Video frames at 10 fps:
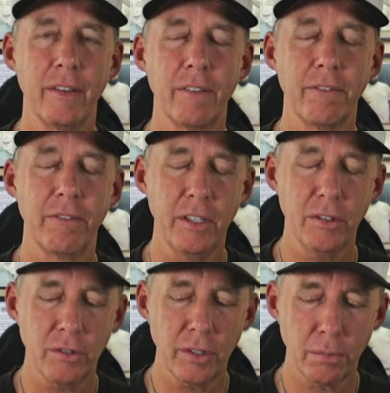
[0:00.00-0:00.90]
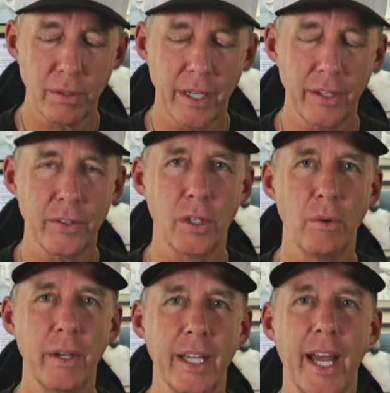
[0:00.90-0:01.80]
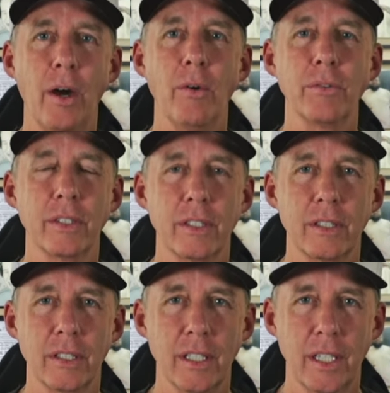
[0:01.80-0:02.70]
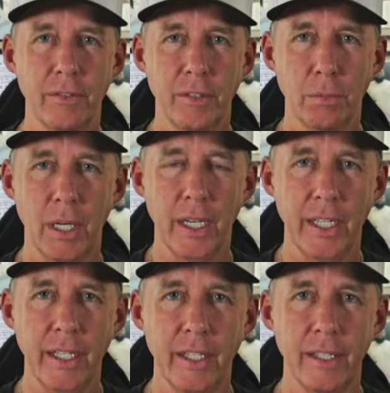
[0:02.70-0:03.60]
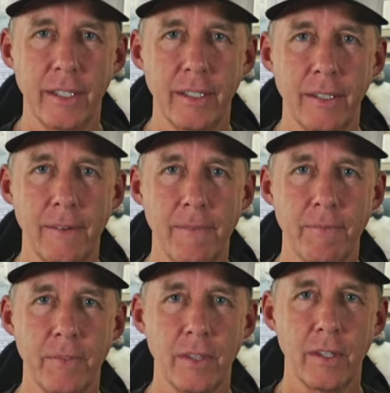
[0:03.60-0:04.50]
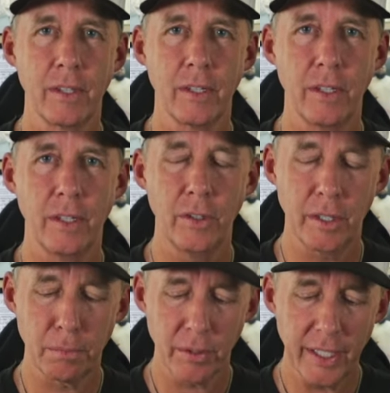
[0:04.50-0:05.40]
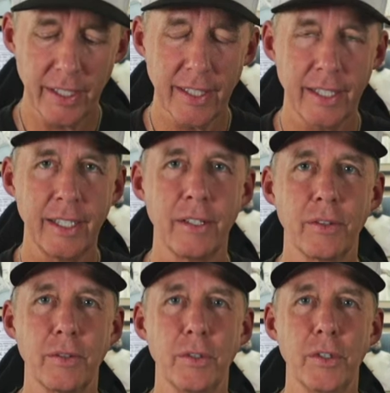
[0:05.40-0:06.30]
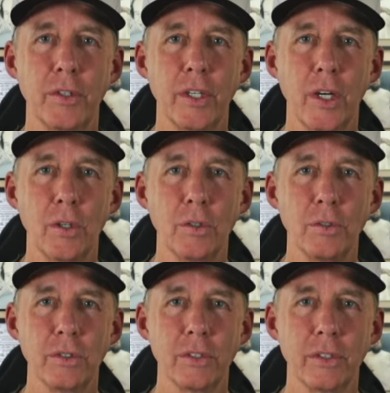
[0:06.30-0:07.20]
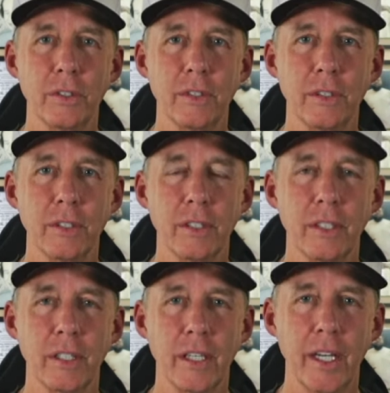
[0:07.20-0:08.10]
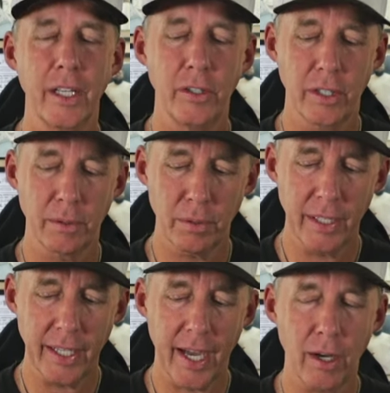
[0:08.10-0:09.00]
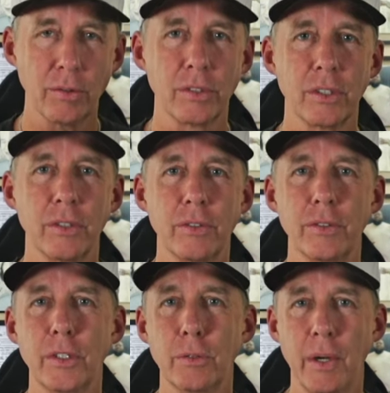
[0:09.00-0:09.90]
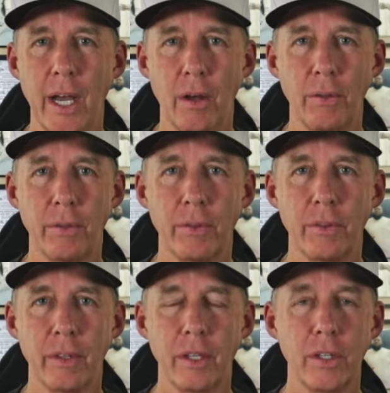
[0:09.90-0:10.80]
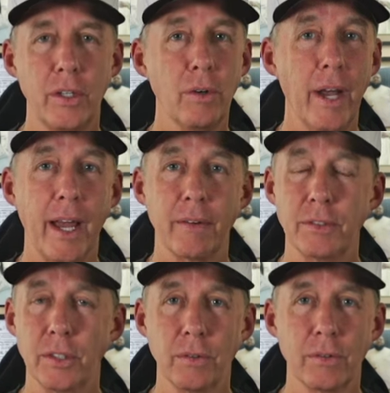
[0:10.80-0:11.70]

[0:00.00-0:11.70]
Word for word: Feel the breath going out of your body. You can breathe in through your nose and you can breathe out through your mouth. You don't have to.